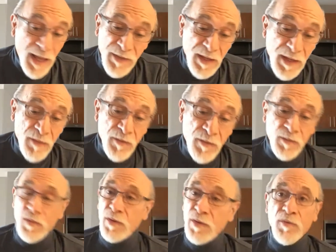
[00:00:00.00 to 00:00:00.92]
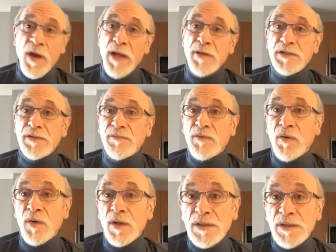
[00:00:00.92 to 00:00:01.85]
And the other writers, of
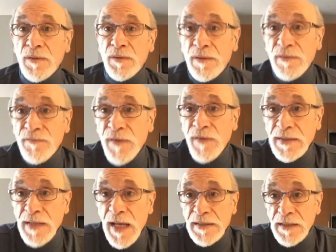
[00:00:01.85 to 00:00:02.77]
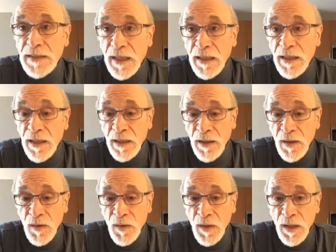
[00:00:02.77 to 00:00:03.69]
course, were fantastic, you
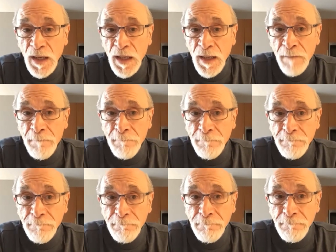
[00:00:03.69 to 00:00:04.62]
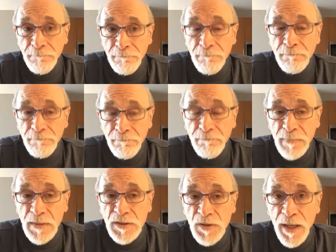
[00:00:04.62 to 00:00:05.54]
know. Um,
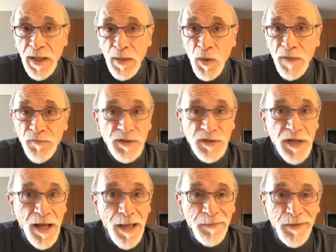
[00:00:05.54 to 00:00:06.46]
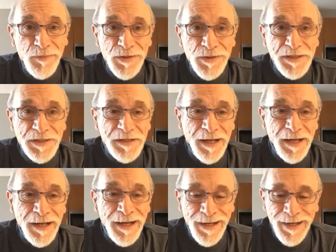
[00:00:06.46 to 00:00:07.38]
so I had a wonderful time. It was,
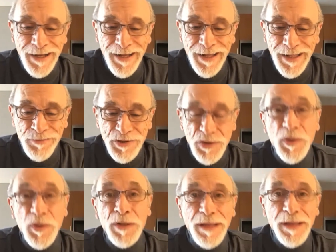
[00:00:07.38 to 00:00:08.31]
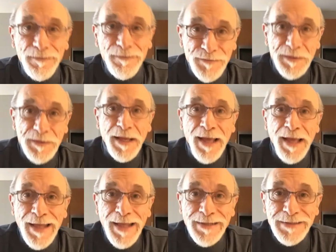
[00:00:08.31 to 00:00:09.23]
uh, it was a real gift.
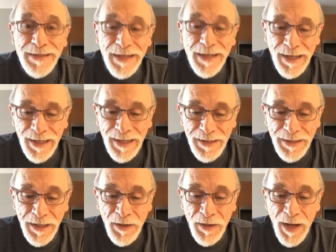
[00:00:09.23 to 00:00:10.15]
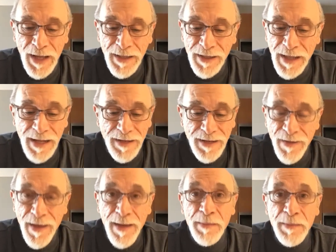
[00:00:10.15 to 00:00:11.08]
And, uh, you know, I thank
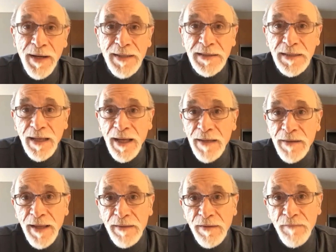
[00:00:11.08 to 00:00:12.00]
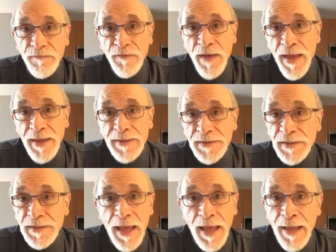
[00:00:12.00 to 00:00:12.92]
them and I, I thank the fans.